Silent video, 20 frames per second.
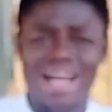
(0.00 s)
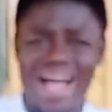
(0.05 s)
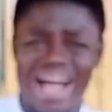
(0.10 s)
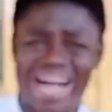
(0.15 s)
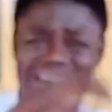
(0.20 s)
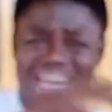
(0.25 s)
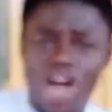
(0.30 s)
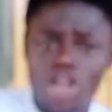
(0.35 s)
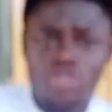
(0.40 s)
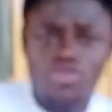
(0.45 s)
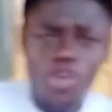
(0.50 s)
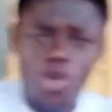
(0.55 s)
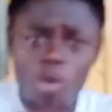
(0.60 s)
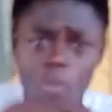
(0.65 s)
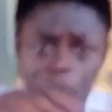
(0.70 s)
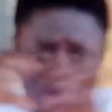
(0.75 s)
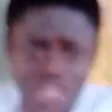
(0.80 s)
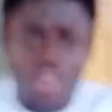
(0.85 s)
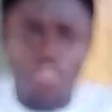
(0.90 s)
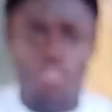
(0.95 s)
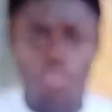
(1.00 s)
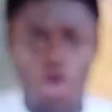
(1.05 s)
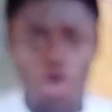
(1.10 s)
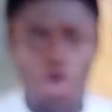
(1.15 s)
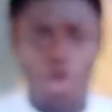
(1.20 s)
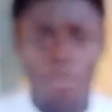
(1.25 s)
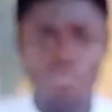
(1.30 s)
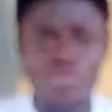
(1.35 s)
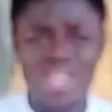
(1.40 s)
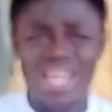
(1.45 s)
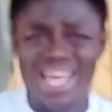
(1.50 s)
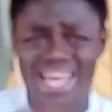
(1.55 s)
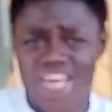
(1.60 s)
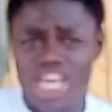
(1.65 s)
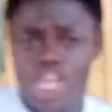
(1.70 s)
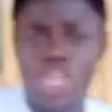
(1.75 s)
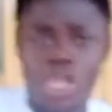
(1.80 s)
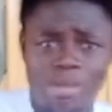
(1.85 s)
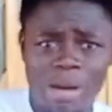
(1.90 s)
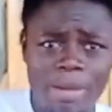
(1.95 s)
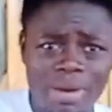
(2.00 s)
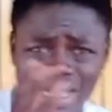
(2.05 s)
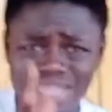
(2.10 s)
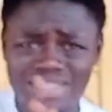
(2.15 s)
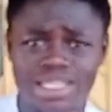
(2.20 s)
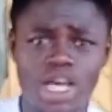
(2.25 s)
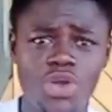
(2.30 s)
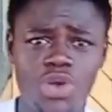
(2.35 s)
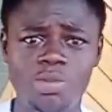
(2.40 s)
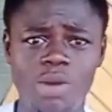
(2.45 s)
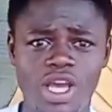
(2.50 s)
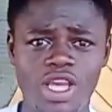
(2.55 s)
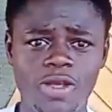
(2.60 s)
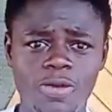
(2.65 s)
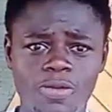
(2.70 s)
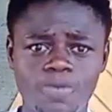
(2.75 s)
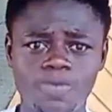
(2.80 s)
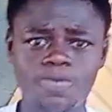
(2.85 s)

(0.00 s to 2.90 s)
I can't speak on the forum. Eddie, you might be the same way.